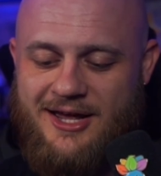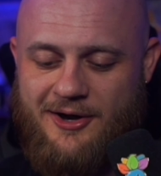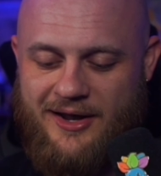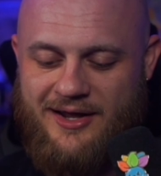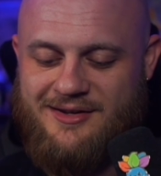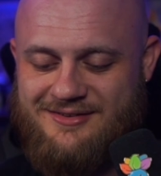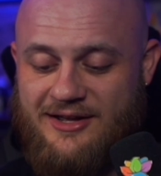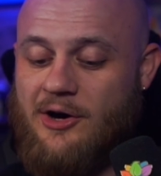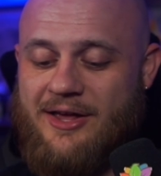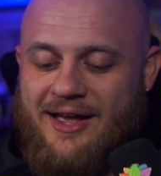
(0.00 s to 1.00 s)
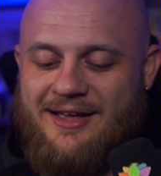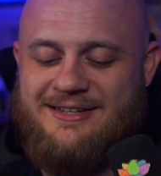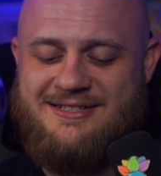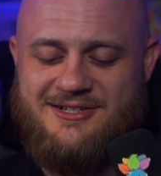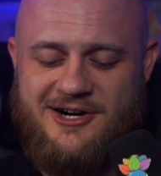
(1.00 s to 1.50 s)
Okay, at
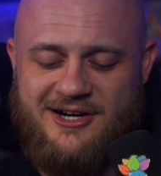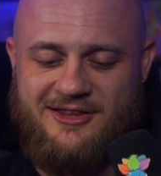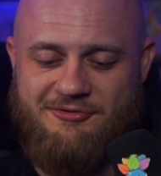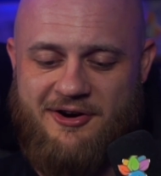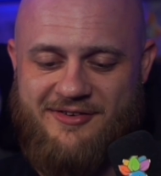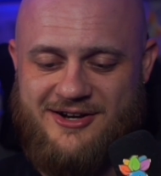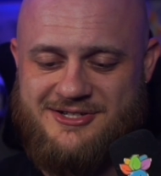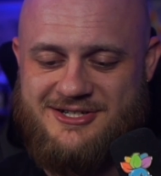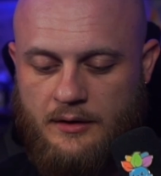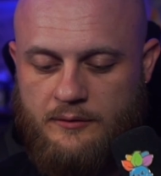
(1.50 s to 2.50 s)
least they targeted the Farfetch'd.